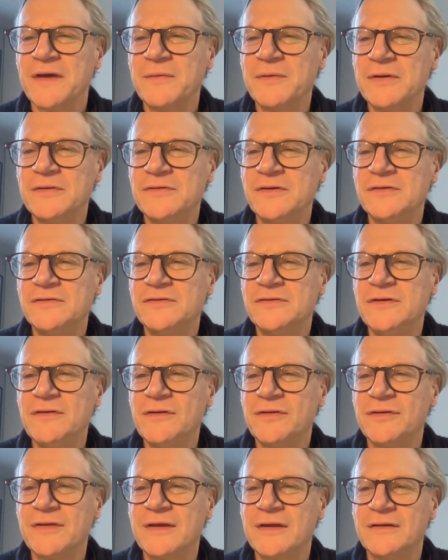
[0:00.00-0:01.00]
I mean, do you
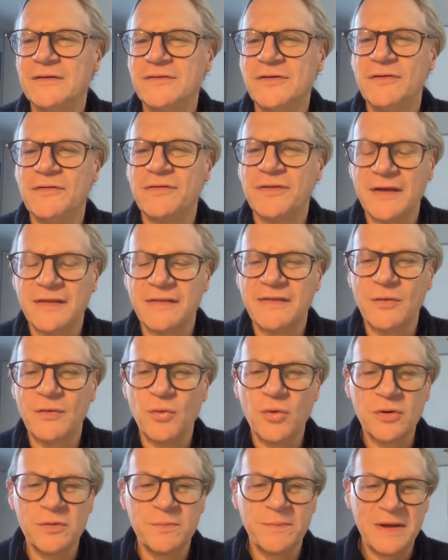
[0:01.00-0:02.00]
think there
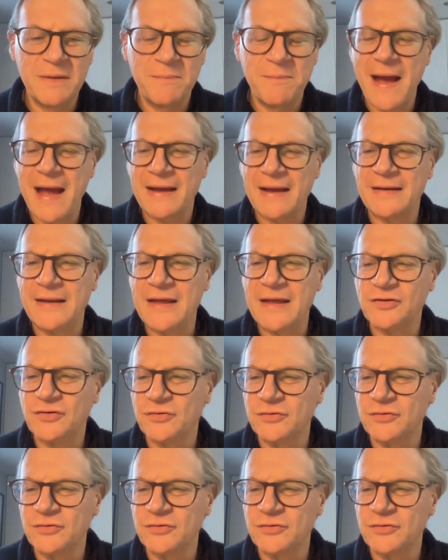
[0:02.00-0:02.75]
will be a backlash,